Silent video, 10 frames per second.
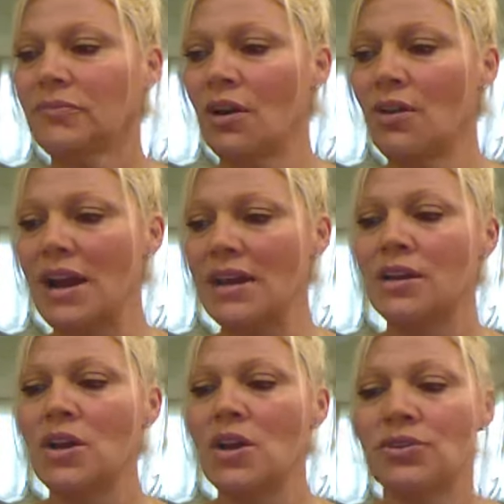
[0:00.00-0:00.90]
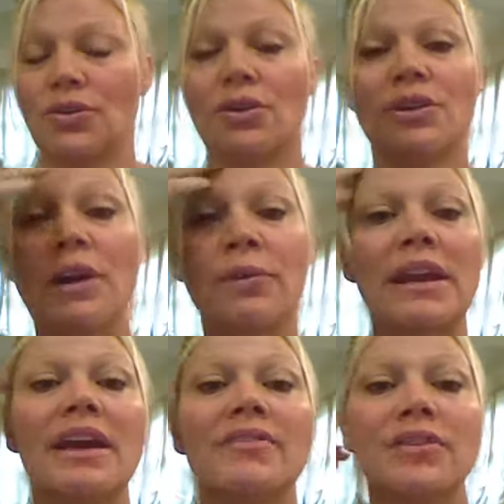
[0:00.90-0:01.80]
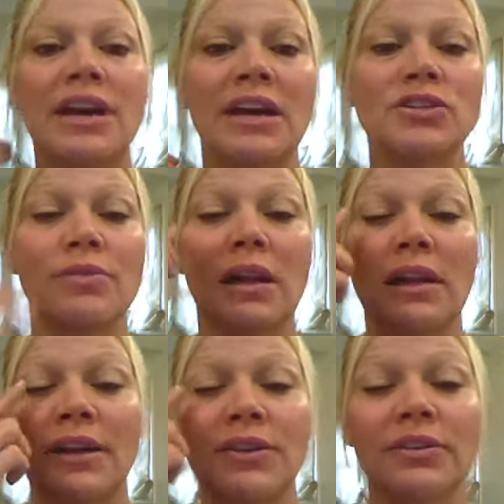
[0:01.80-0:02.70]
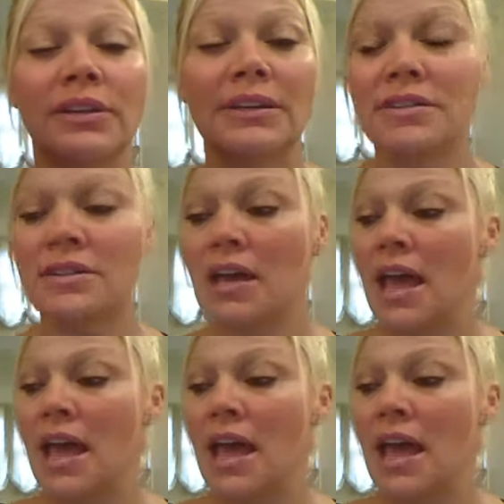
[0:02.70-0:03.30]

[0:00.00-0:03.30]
Alright, so you already have your natural on your lids,